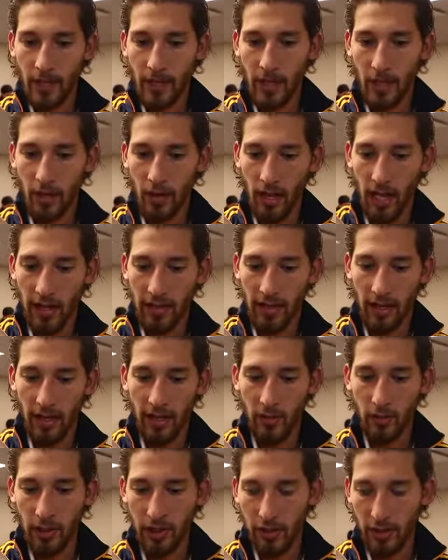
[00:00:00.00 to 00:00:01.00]
you know, I
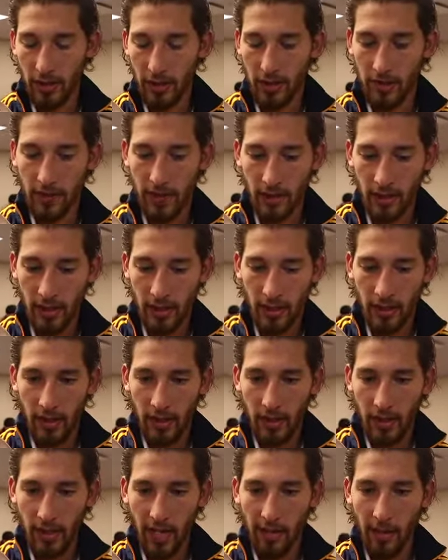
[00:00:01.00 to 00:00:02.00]
thought we should have
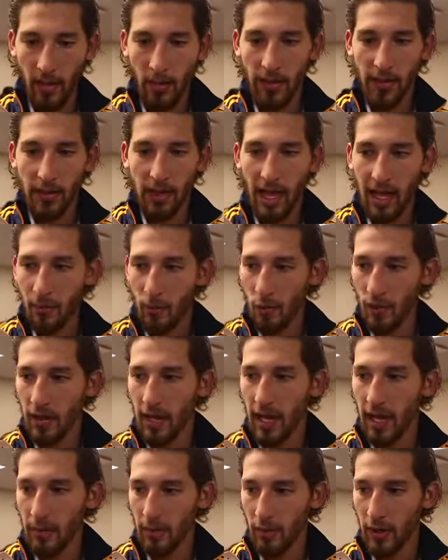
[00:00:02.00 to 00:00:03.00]
came out with a lot more
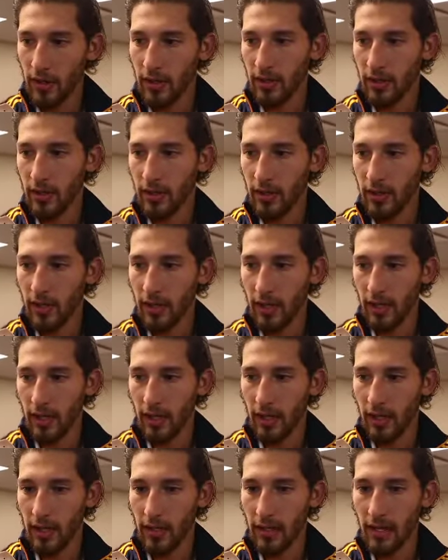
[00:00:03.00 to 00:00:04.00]
high pressure,
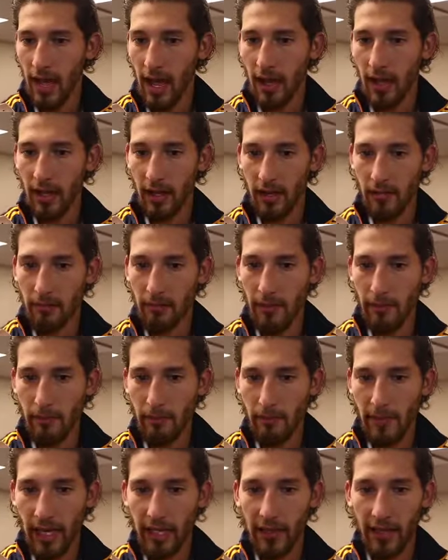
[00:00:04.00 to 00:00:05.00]

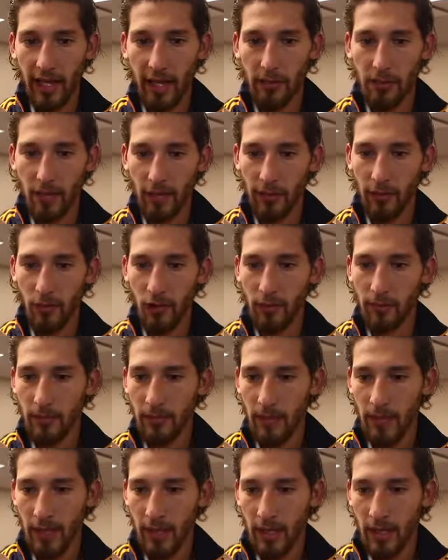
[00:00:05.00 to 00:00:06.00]
made the game tough for them,
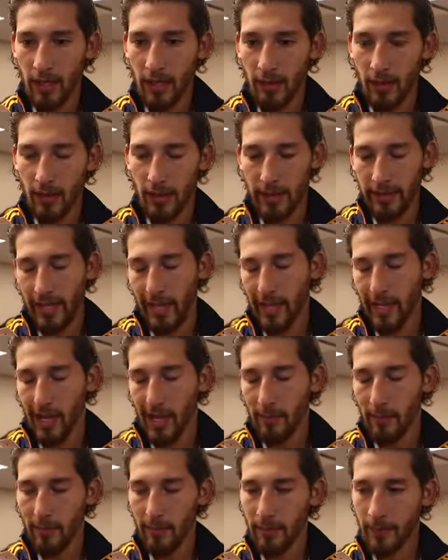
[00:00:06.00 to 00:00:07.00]
but that didn't
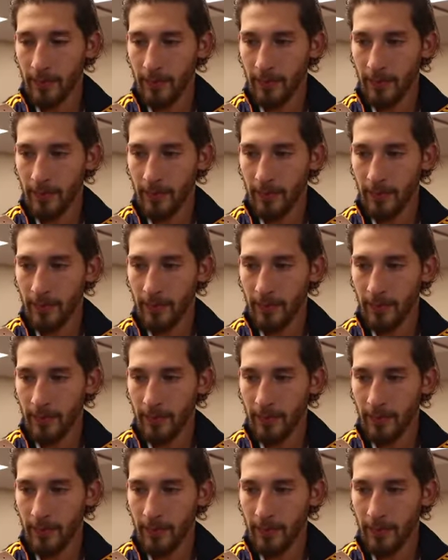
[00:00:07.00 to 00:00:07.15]
happen.